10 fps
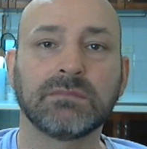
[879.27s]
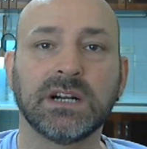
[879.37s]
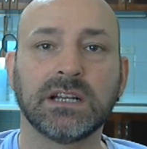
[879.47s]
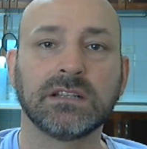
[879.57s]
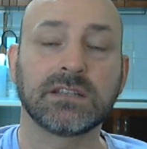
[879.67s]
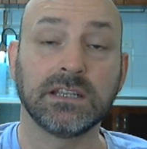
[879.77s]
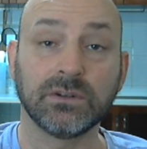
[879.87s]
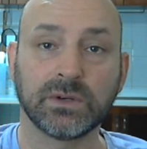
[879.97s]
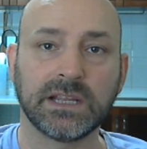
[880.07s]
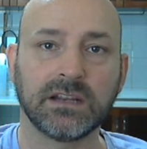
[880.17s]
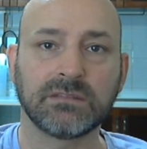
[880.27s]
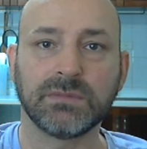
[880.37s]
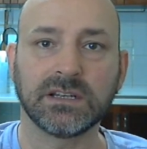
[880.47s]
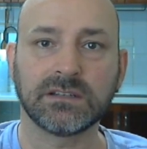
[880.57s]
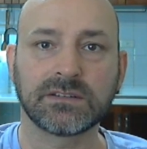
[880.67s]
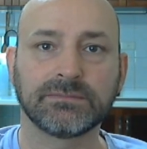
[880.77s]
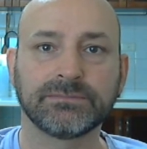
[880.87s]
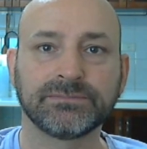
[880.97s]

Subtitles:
minds, inorganic minds.